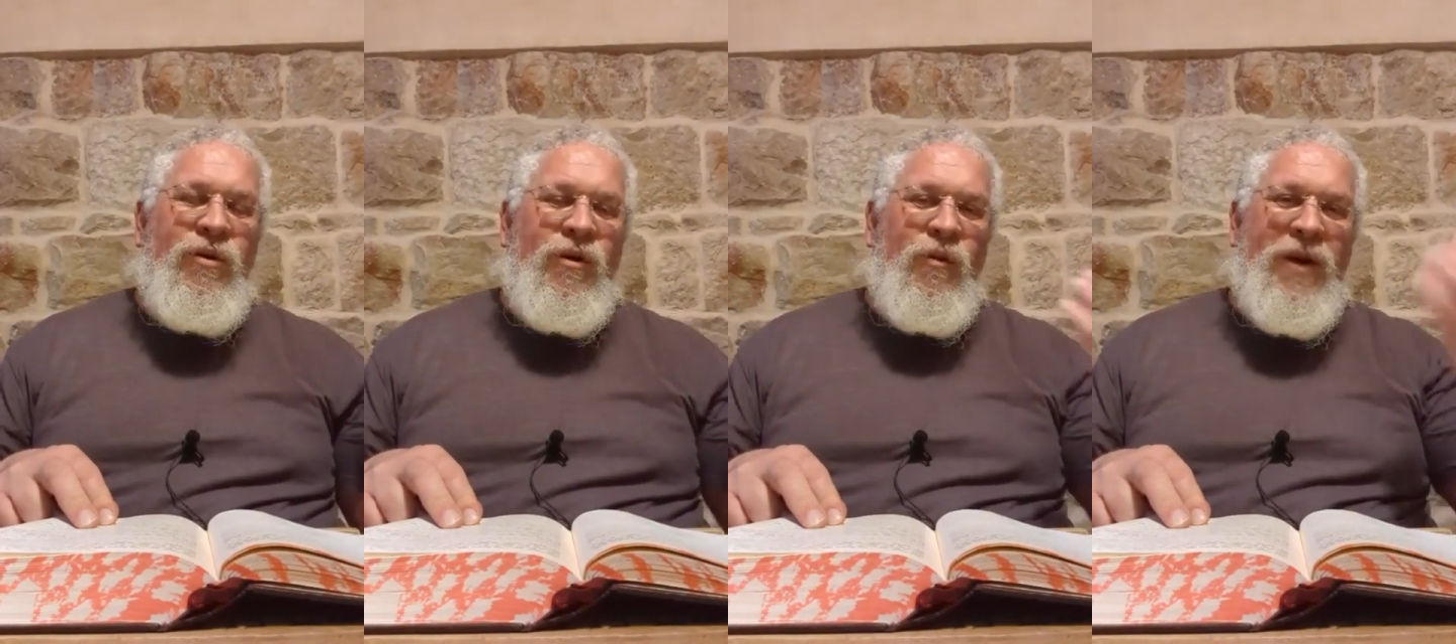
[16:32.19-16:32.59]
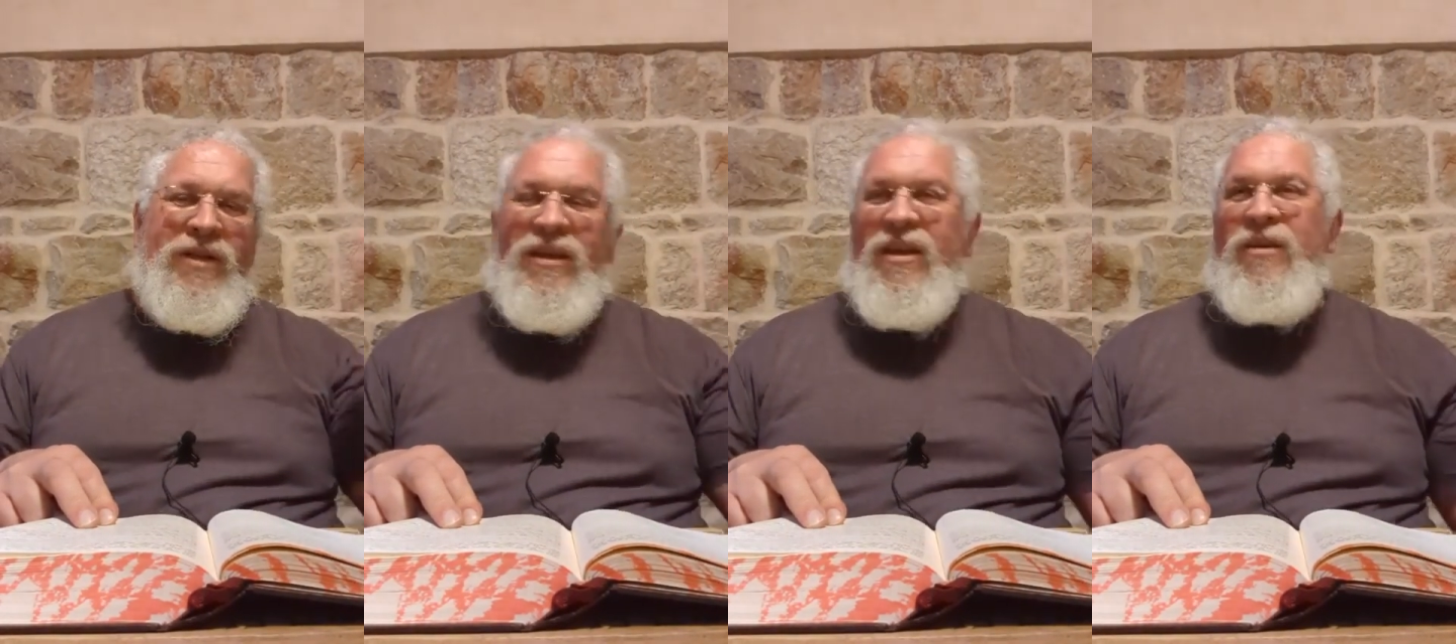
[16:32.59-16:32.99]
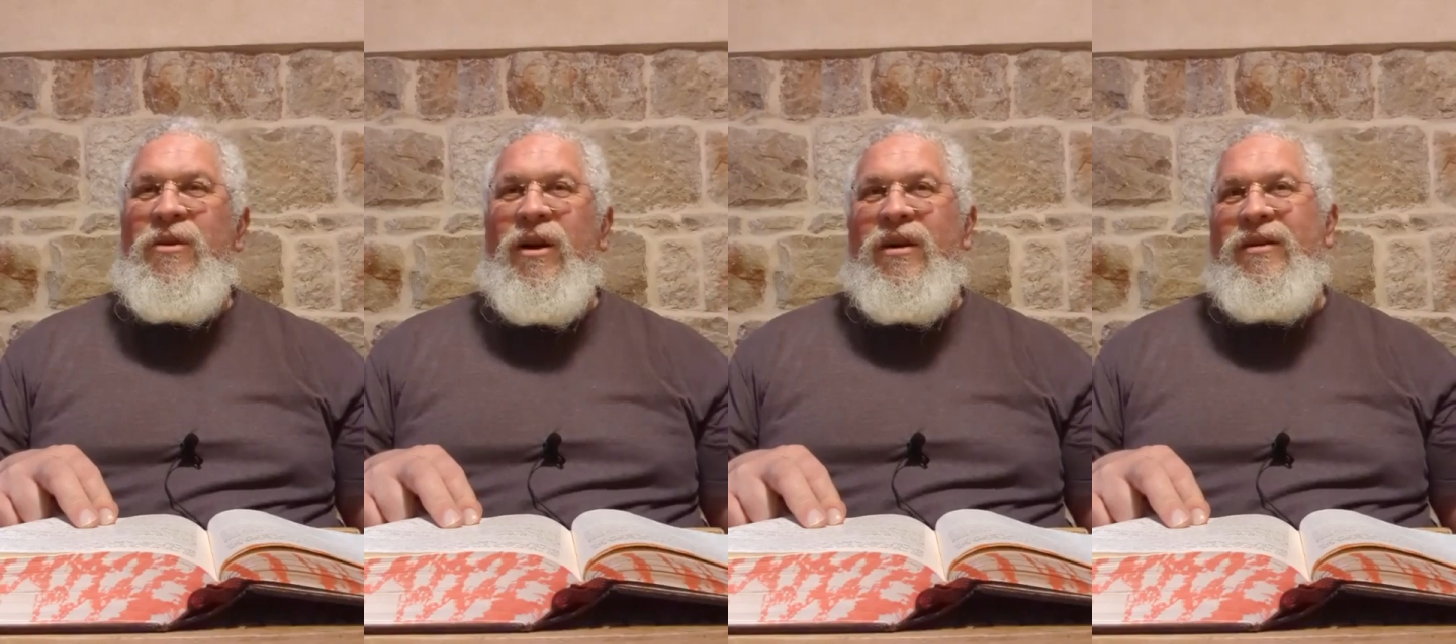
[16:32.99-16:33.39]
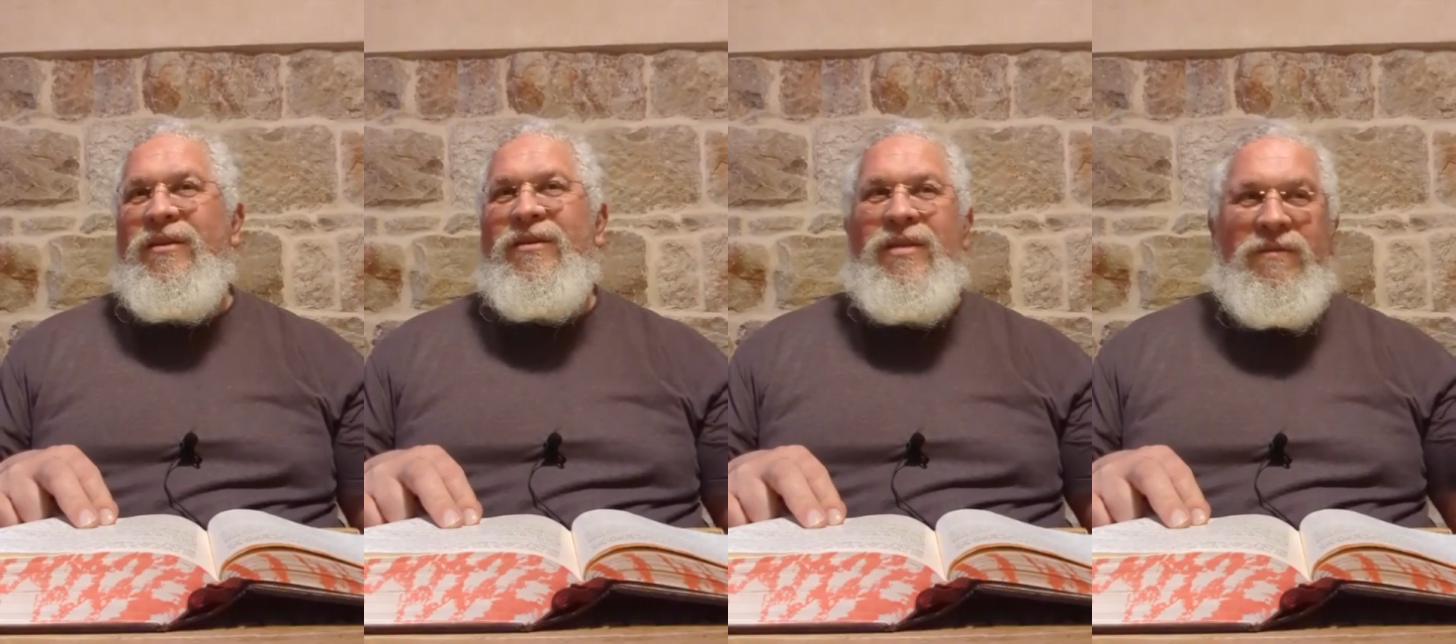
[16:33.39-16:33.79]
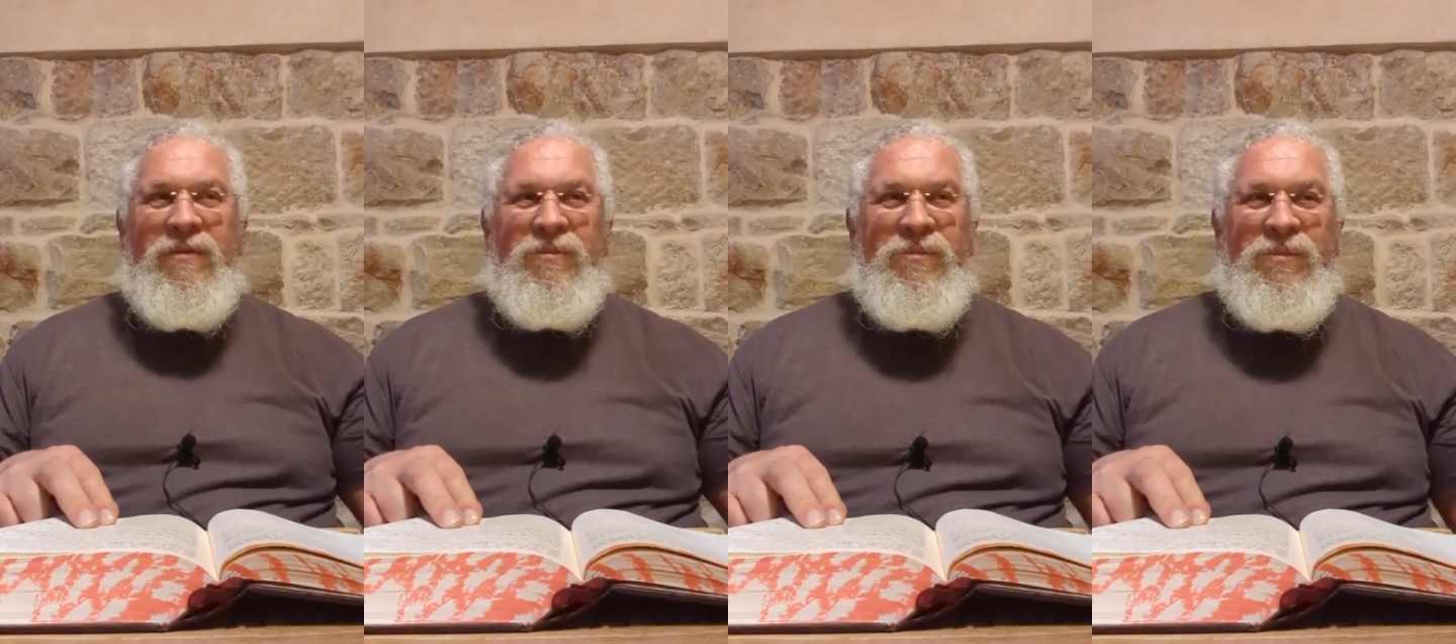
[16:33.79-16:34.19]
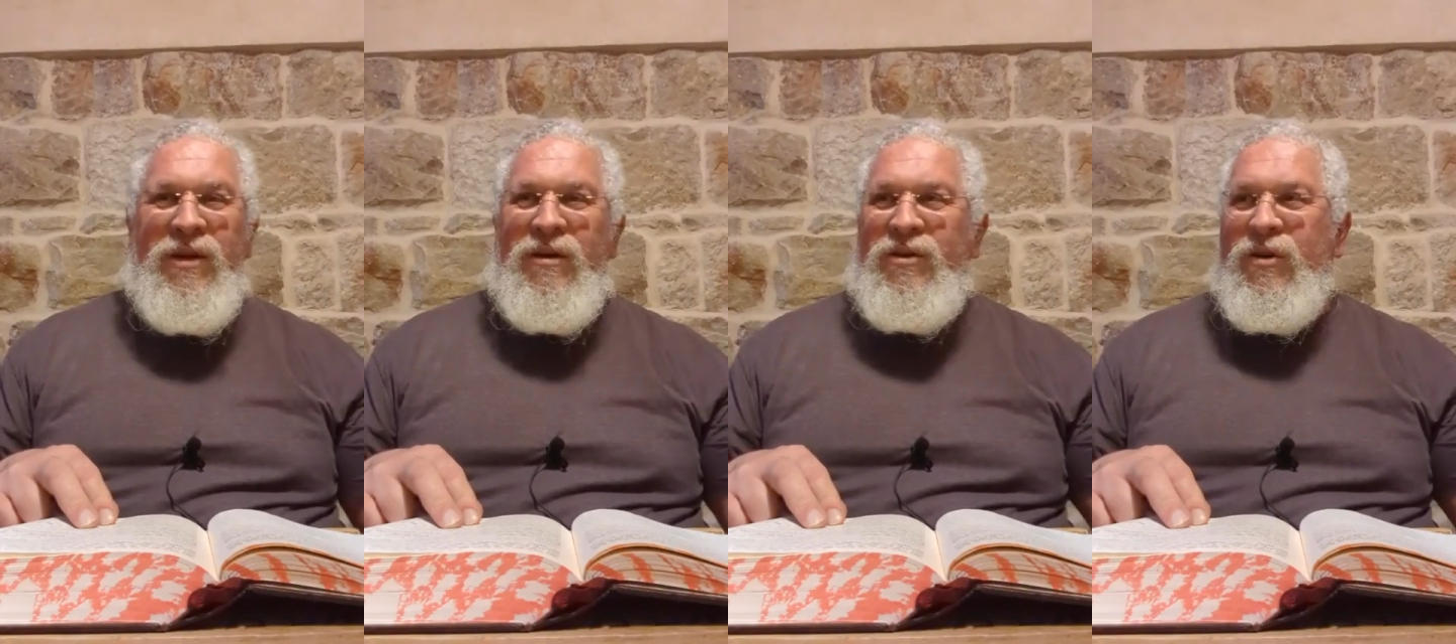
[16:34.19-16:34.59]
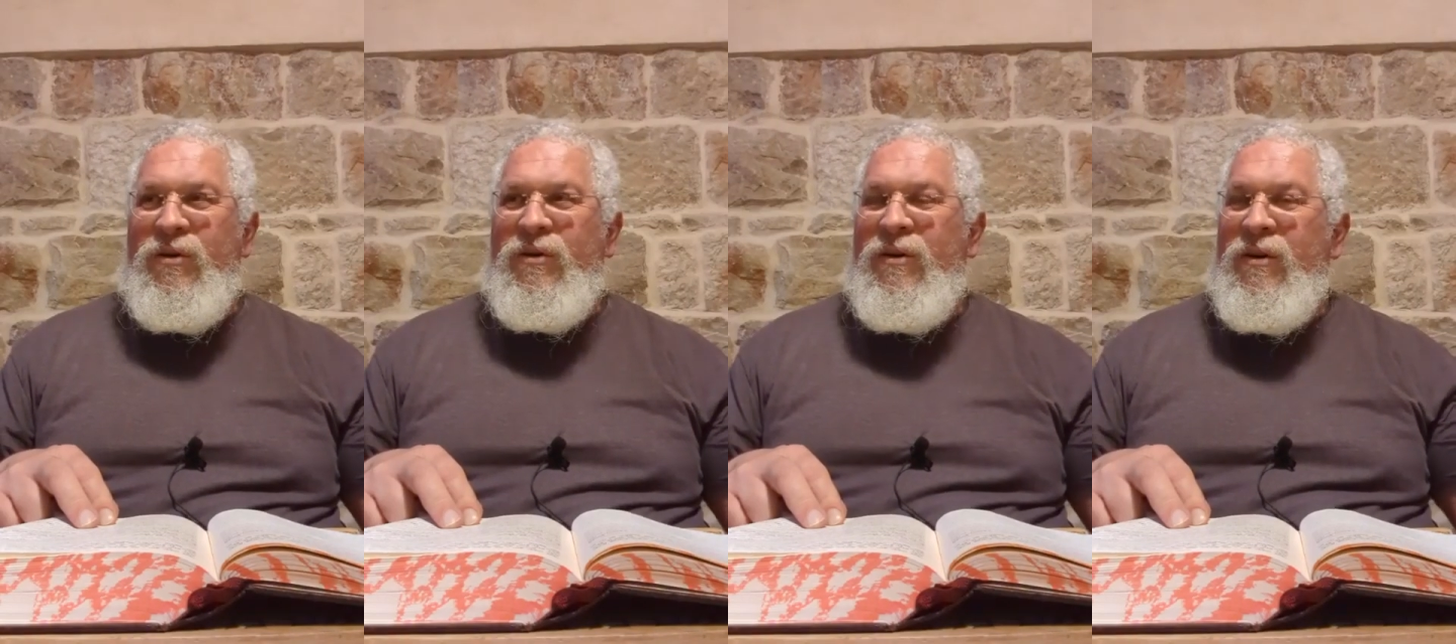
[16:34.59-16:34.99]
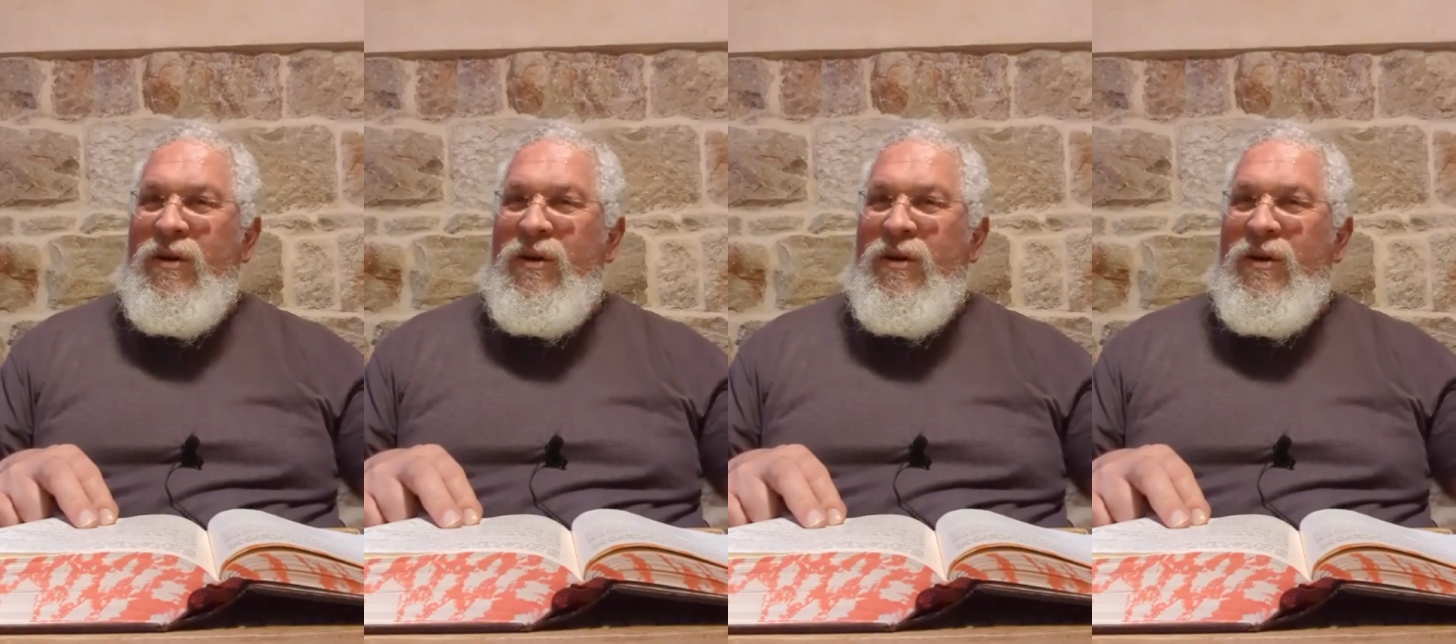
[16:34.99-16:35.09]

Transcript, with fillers: Or go back to kindergarten, it's even bigger joke.